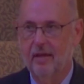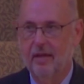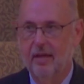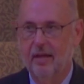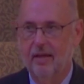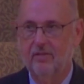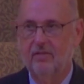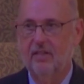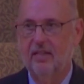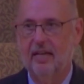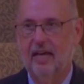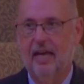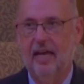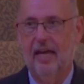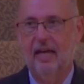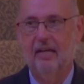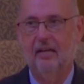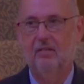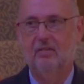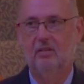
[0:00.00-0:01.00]
See,
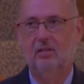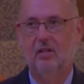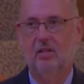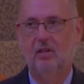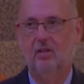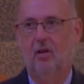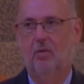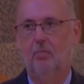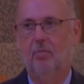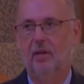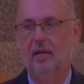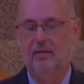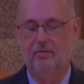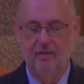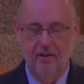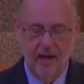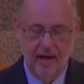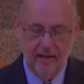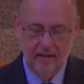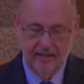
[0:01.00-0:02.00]
I don't believe
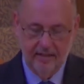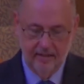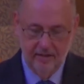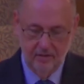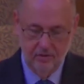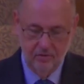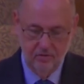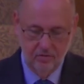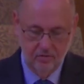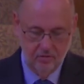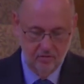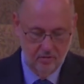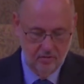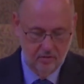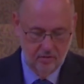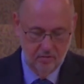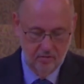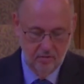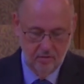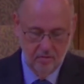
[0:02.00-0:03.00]
godliness
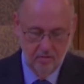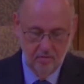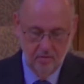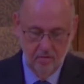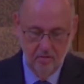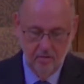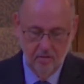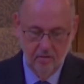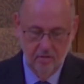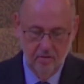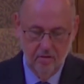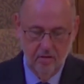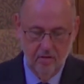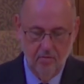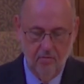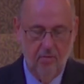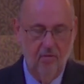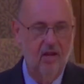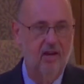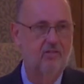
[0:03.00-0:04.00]

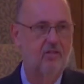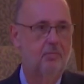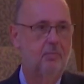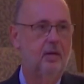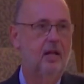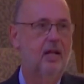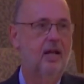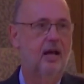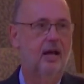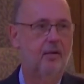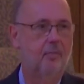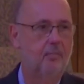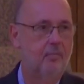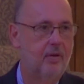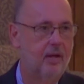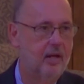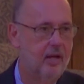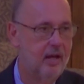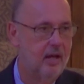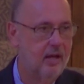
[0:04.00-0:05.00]
will ever become
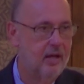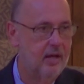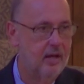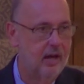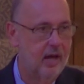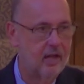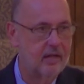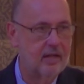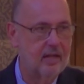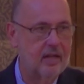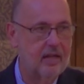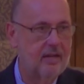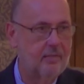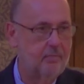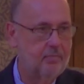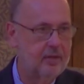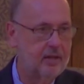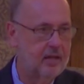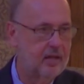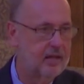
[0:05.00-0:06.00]
an
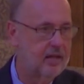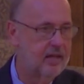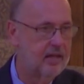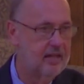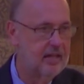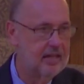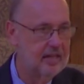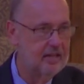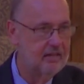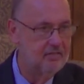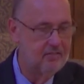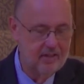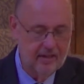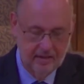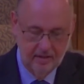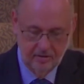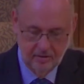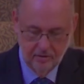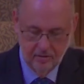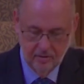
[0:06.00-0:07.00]
Olympic
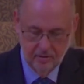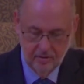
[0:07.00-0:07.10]
event,